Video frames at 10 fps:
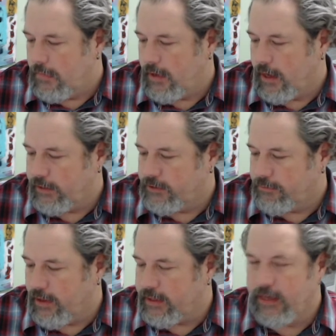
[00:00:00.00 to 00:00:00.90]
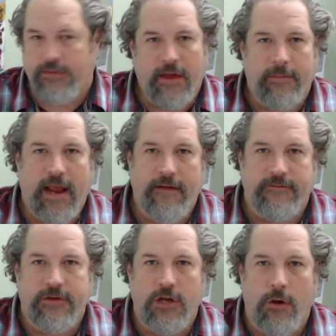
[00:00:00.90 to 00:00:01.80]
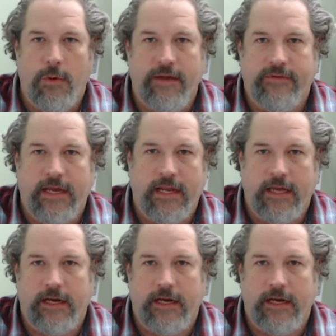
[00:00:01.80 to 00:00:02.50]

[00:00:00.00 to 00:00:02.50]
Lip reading: I should probably get that, but I have no way of getting